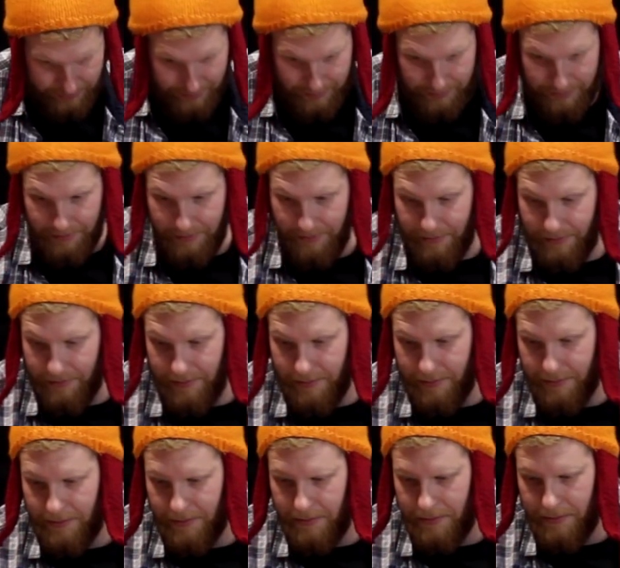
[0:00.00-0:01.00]

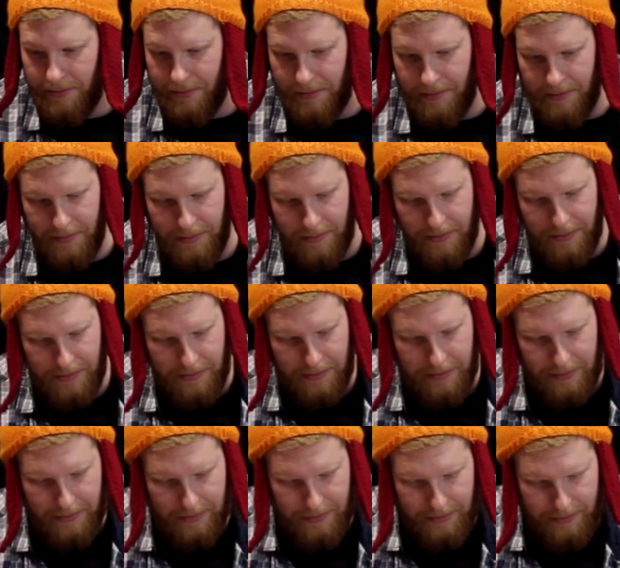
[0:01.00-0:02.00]

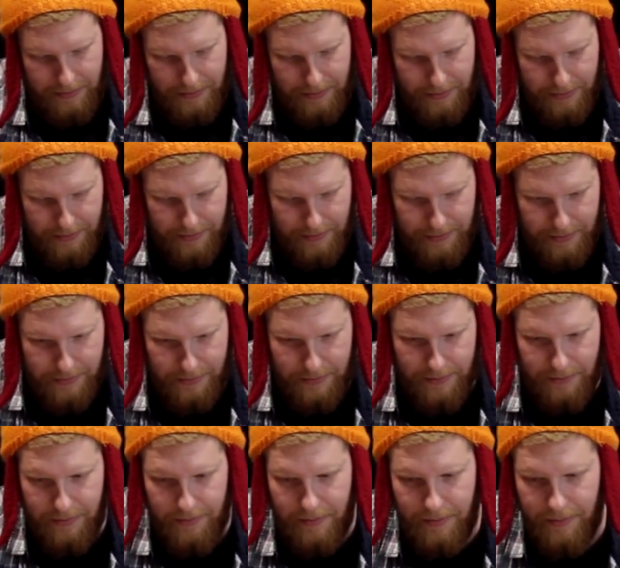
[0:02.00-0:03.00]

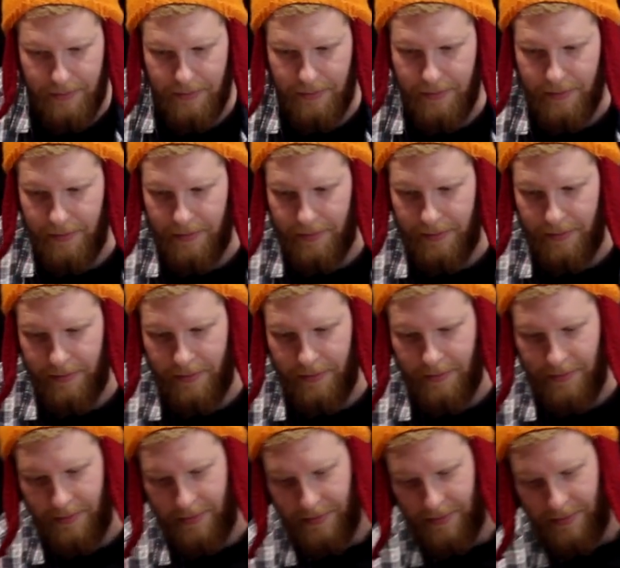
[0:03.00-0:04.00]

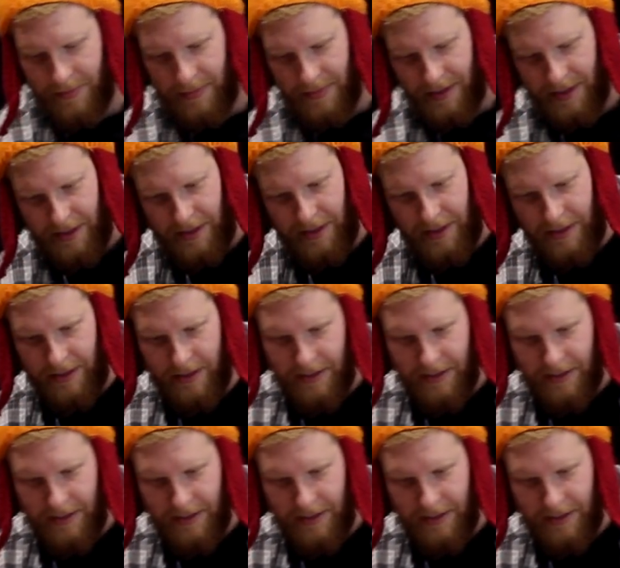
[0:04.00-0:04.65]
(silent)